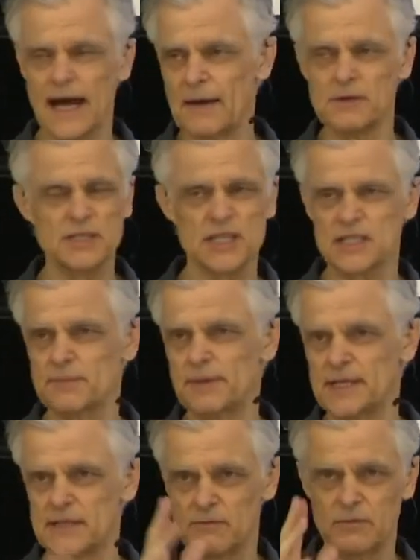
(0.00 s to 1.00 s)
was just a
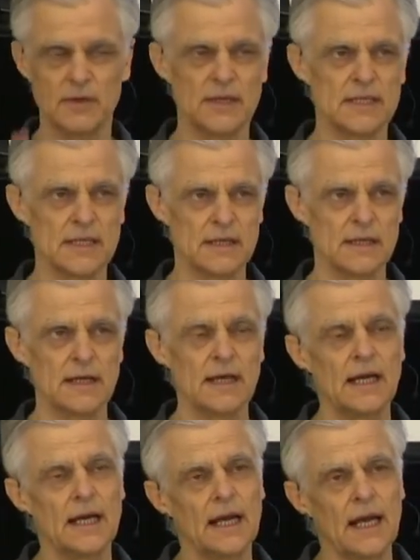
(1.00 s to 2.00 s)
piece of wood,
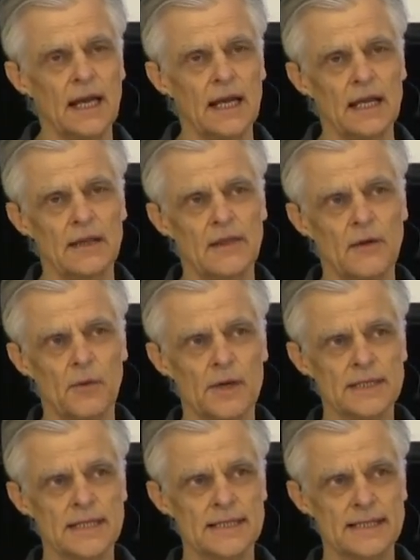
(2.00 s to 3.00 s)
there
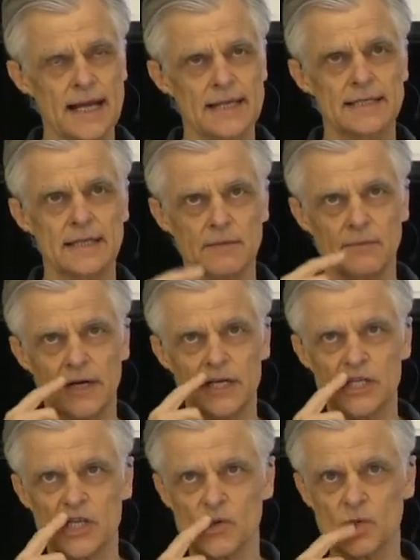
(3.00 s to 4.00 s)
was a sense in
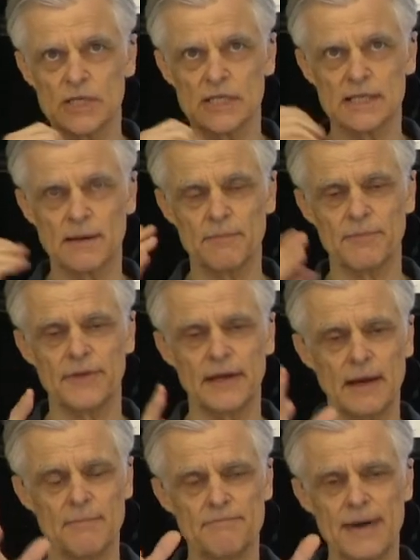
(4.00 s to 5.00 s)
which there was
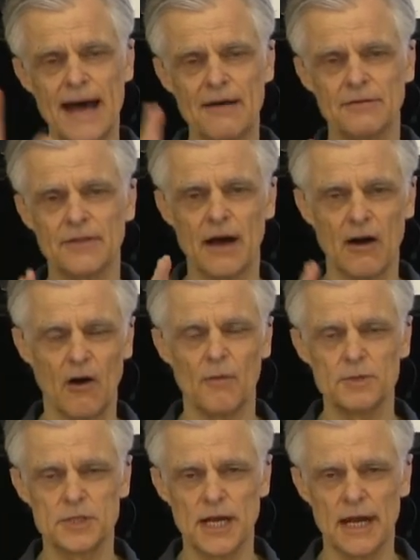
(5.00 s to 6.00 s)
something about that
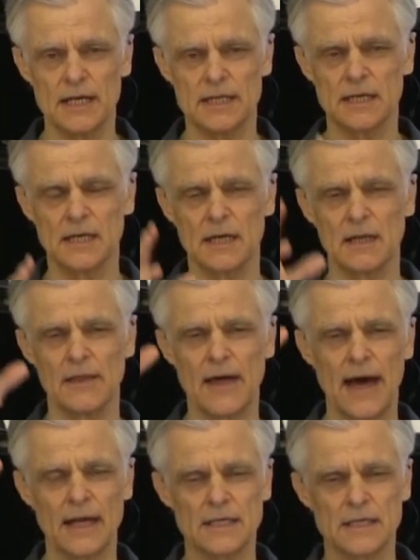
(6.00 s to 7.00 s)
object
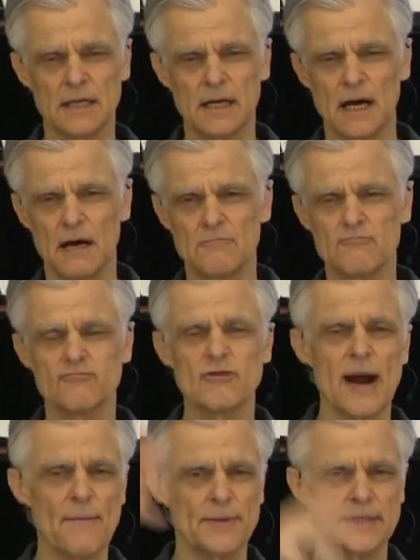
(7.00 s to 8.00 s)
that um,
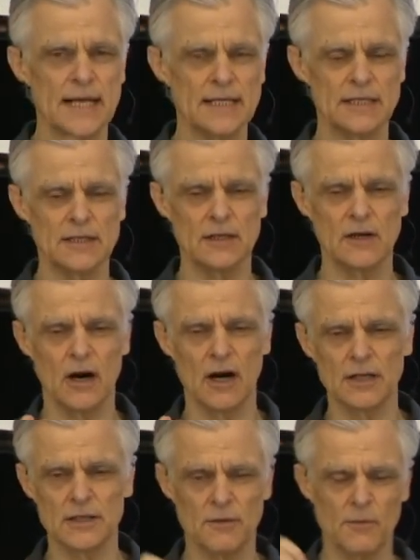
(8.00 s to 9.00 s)
represented the
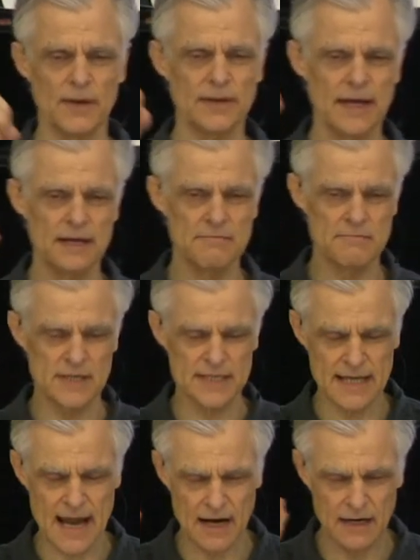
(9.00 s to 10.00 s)
god that when they
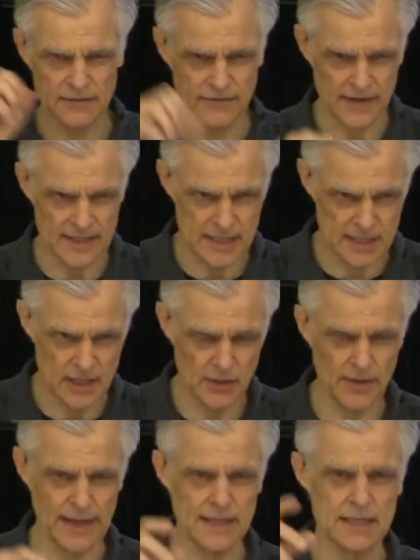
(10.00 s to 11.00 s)
sacrificed
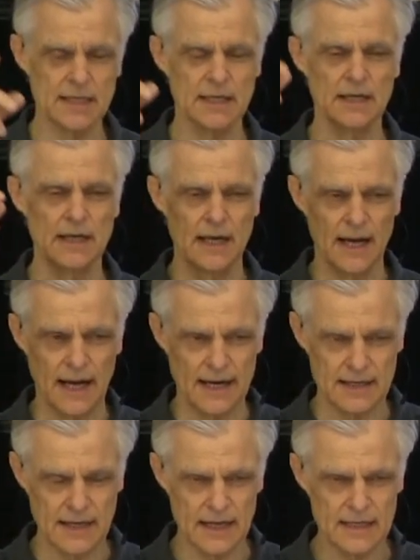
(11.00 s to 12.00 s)
to it
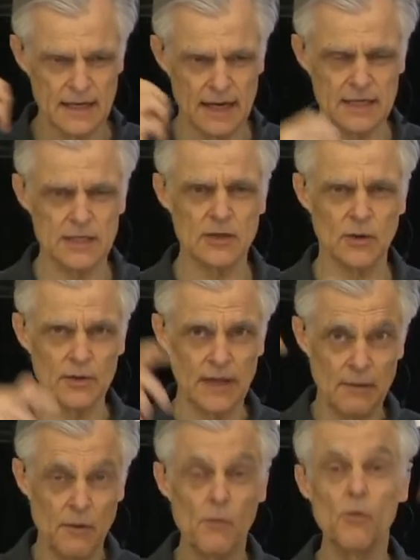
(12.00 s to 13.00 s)
and, and, and so on,
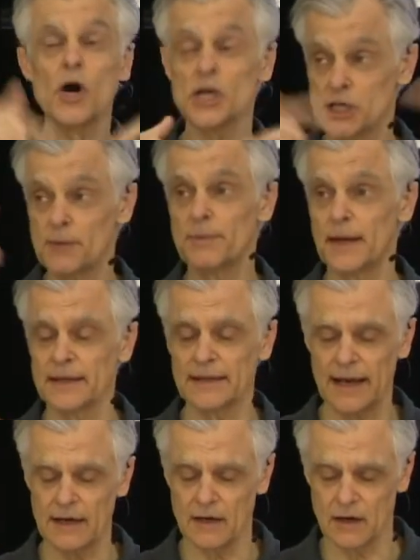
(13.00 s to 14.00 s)
they were worshipping
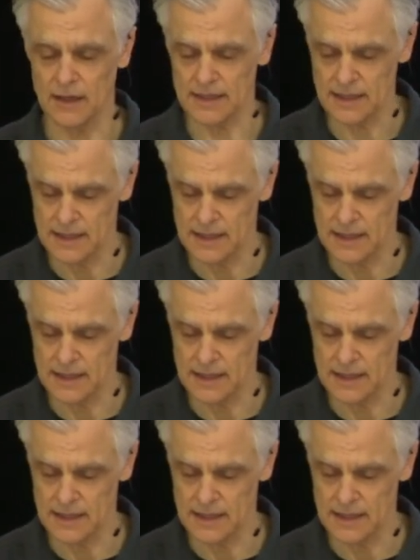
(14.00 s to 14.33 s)
that god.